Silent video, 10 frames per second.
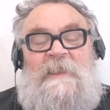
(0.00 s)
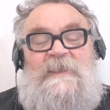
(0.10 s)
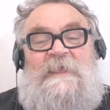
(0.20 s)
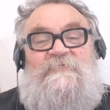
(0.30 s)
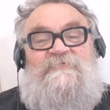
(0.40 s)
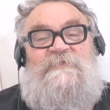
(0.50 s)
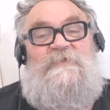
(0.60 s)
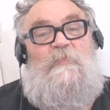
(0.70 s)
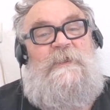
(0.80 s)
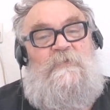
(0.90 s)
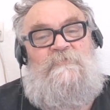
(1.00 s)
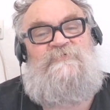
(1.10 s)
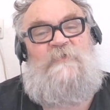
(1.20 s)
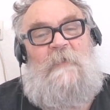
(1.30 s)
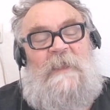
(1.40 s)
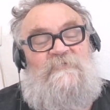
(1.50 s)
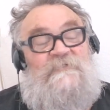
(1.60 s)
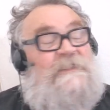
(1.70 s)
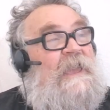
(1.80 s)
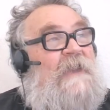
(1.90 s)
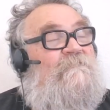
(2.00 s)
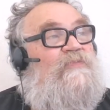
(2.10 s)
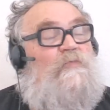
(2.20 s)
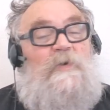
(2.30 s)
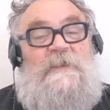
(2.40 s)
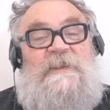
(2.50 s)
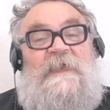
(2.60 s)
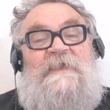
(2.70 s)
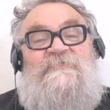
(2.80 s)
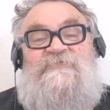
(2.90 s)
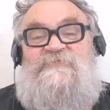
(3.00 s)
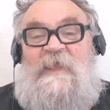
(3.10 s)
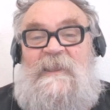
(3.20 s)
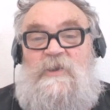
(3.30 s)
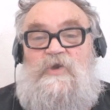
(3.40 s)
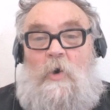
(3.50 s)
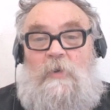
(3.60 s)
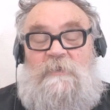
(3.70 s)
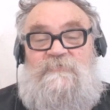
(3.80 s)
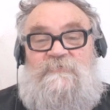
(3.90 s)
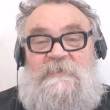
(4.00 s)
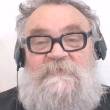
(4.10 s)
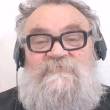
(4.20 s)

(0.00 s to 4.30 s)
Let's see, we also actually have the word selenology.